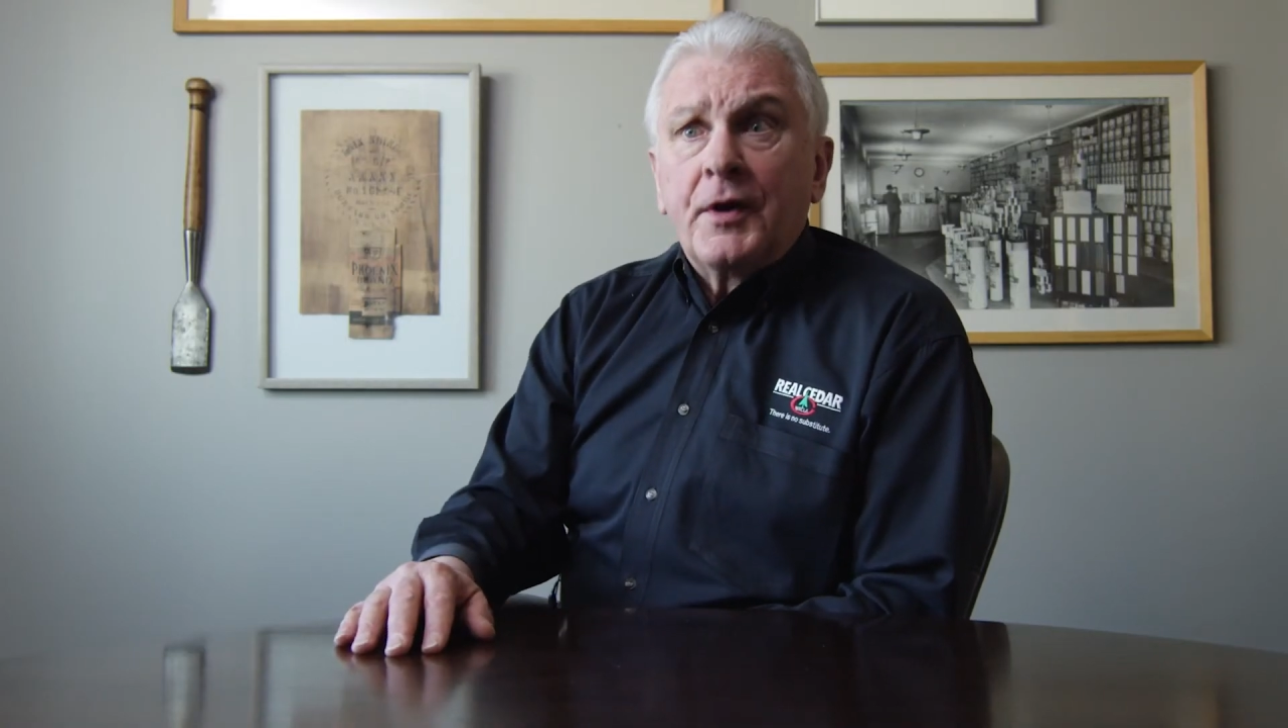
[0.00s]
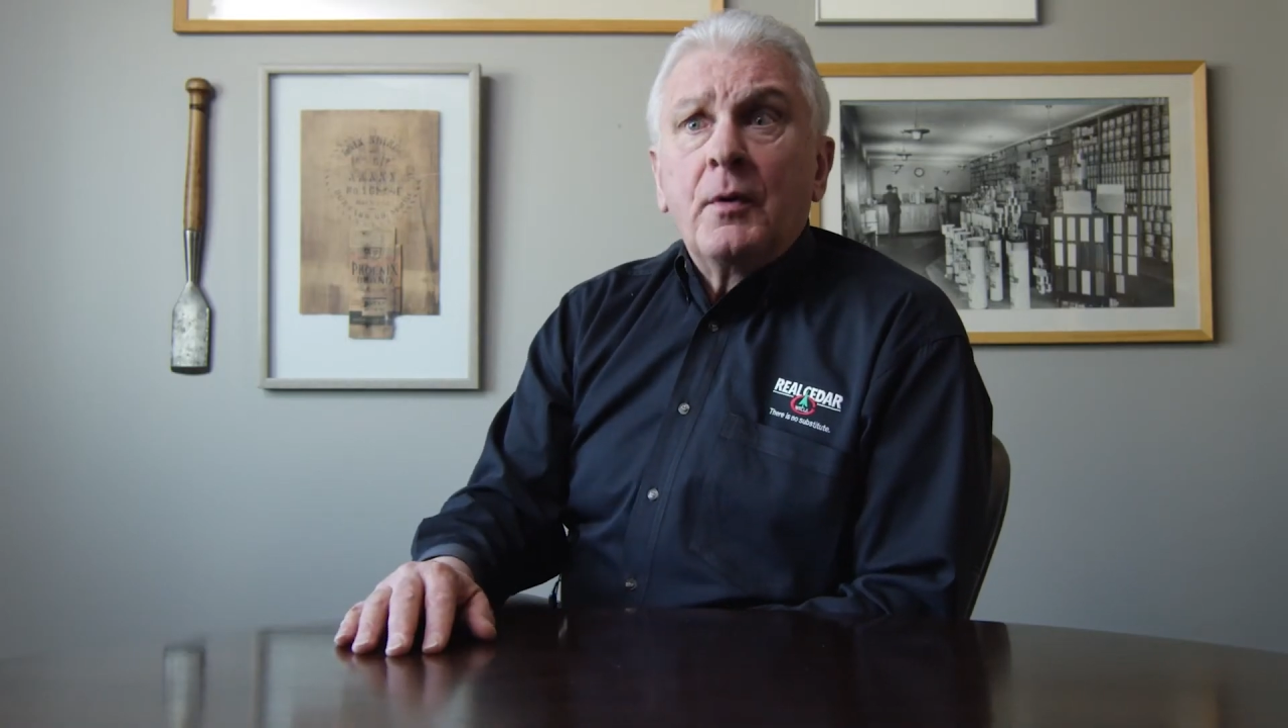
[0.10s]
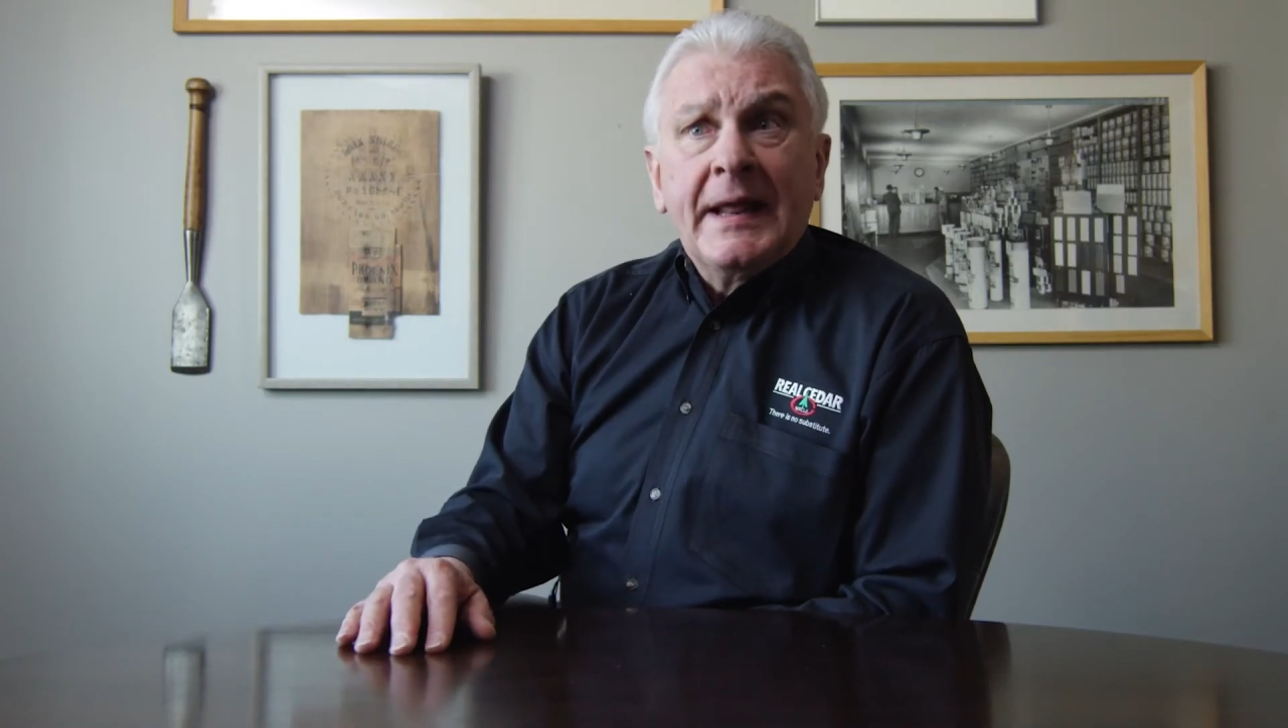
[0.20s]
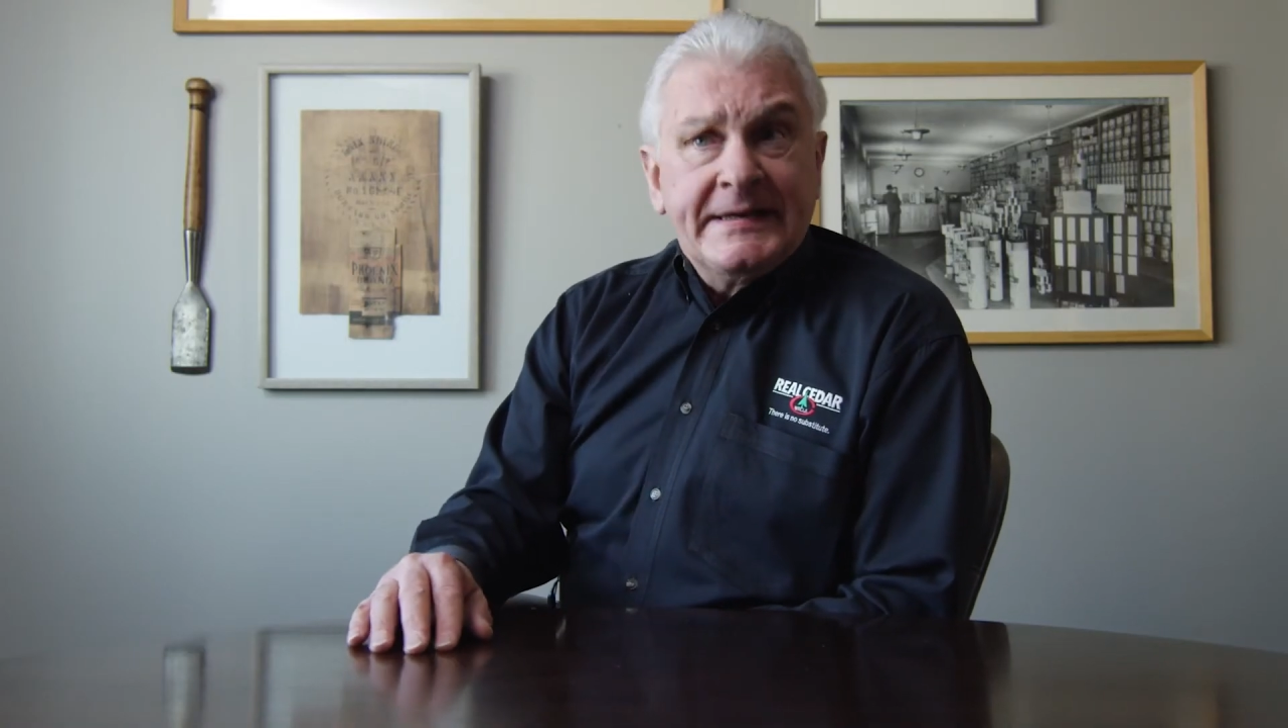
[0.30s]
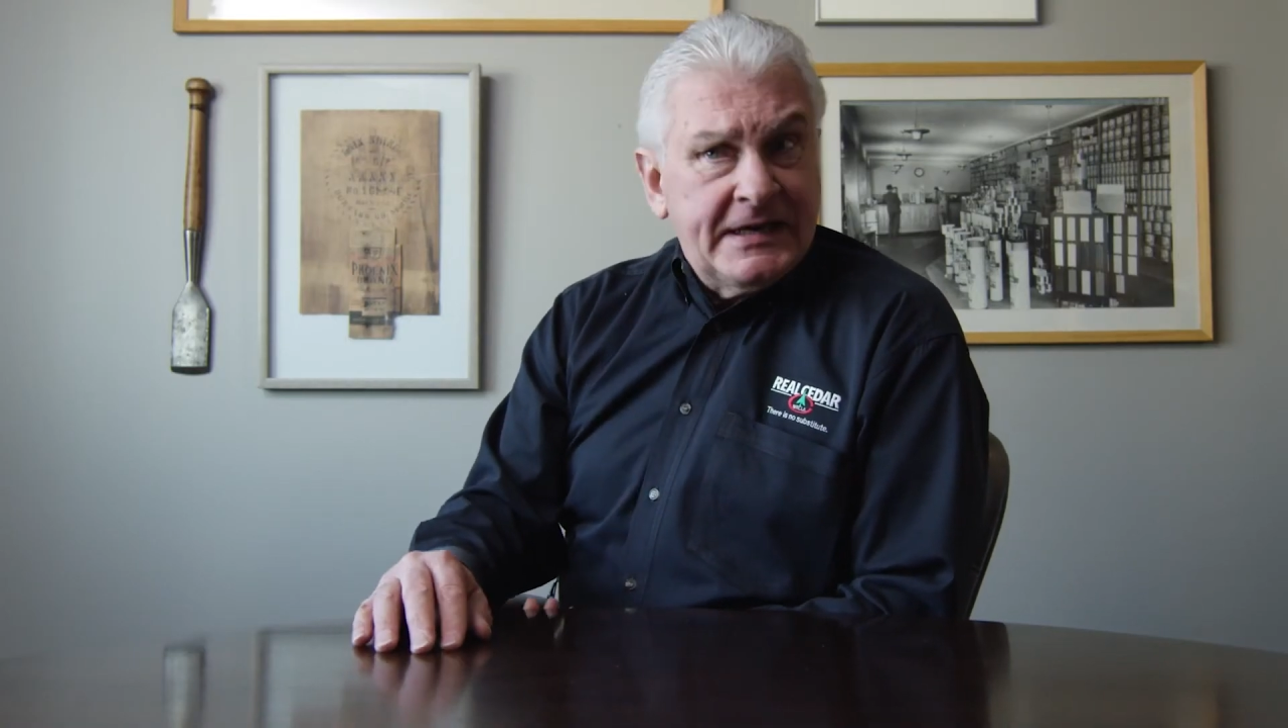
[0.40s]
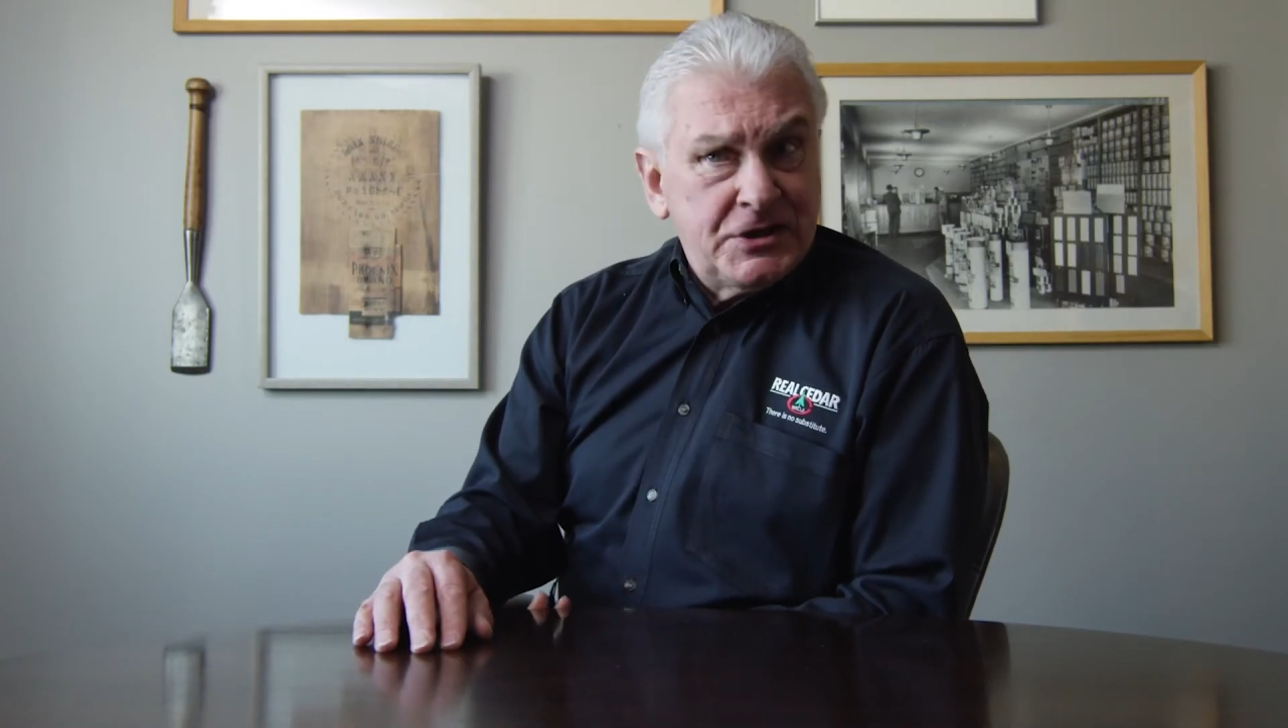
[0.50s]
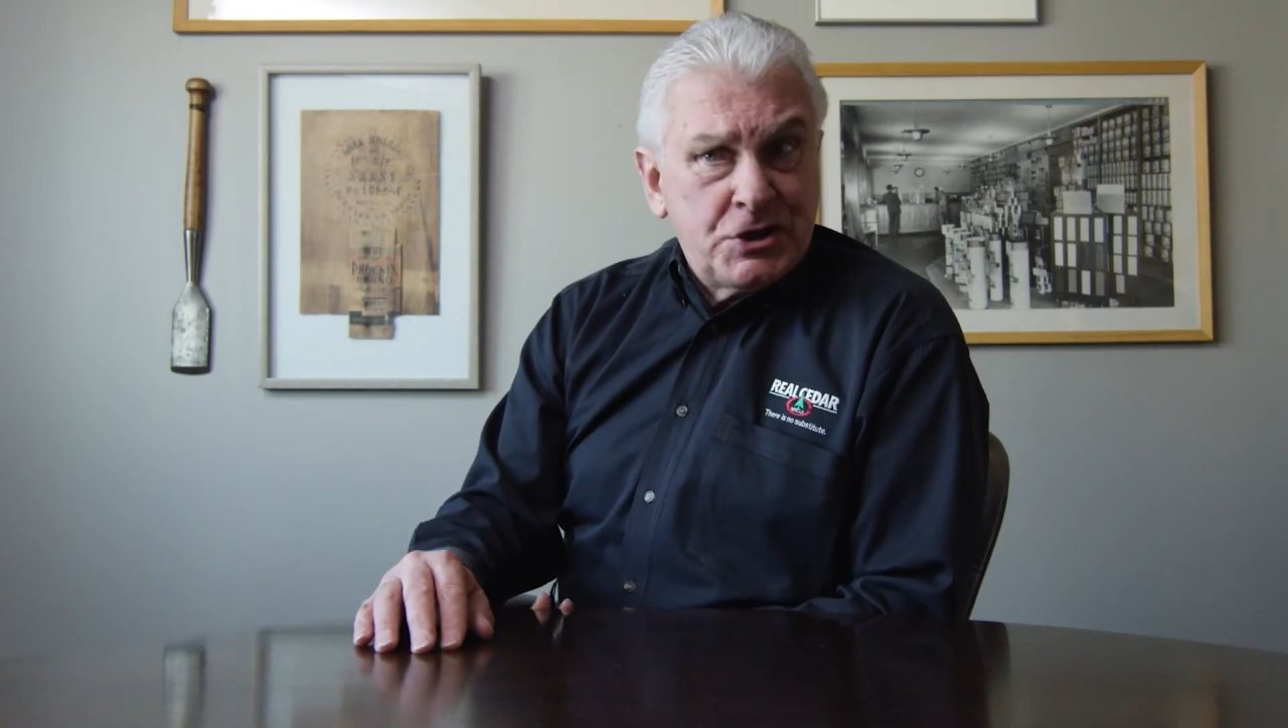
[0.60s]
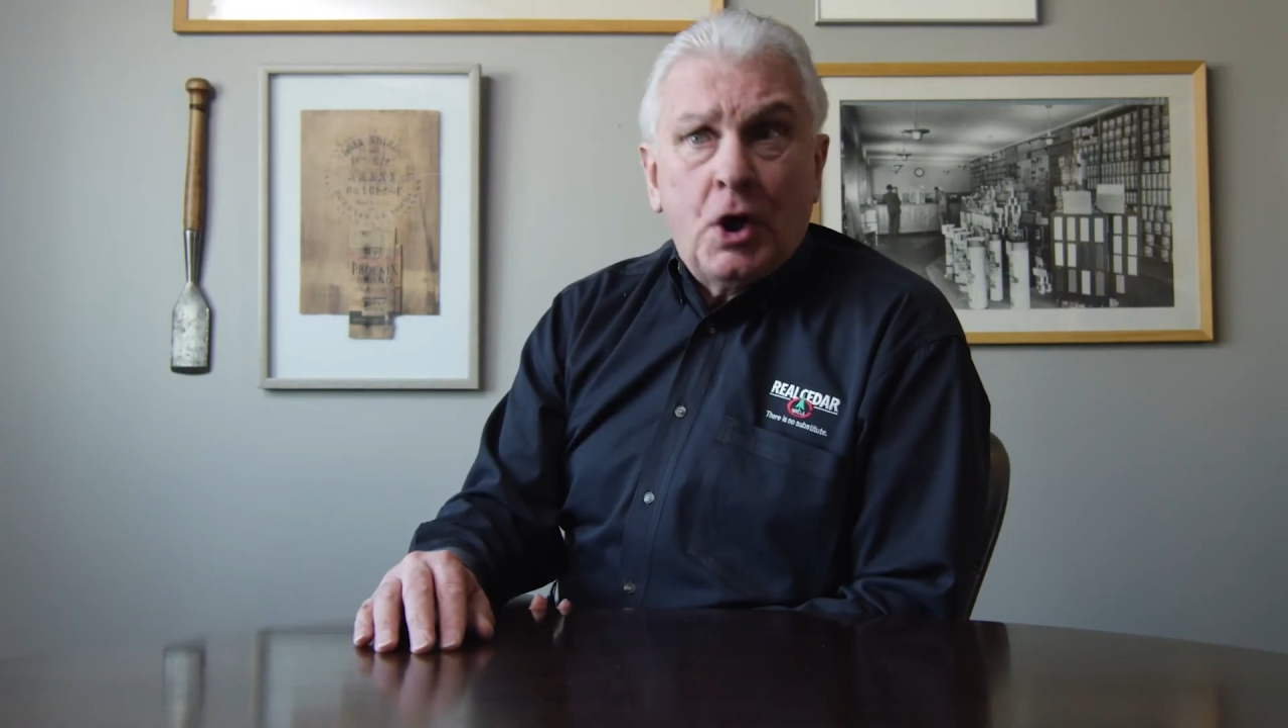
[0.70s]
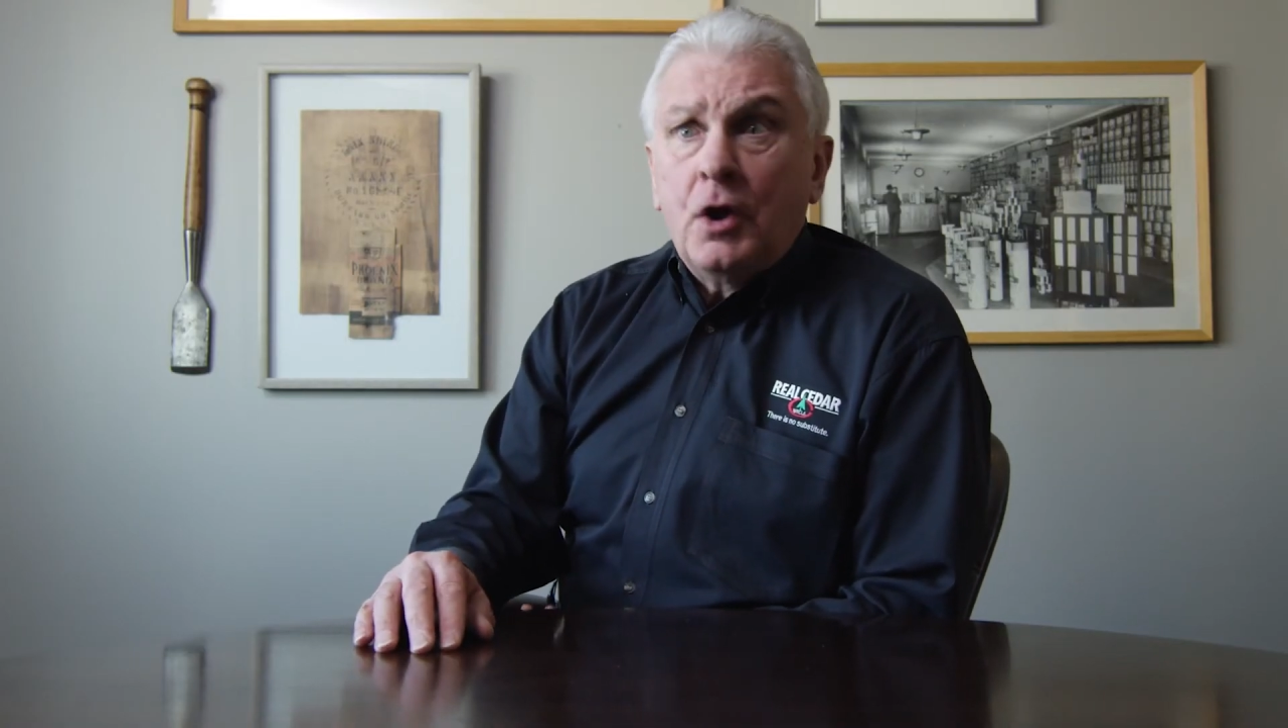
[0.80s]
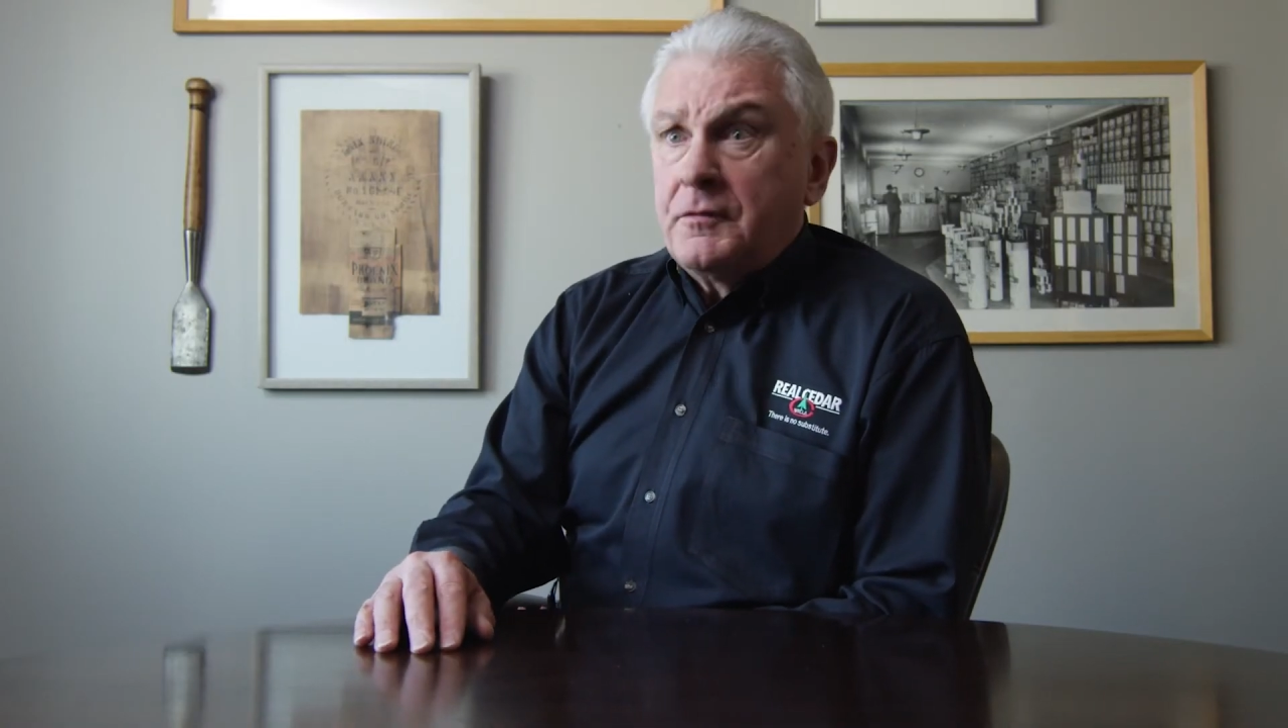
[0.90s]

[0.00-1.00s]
latex caulk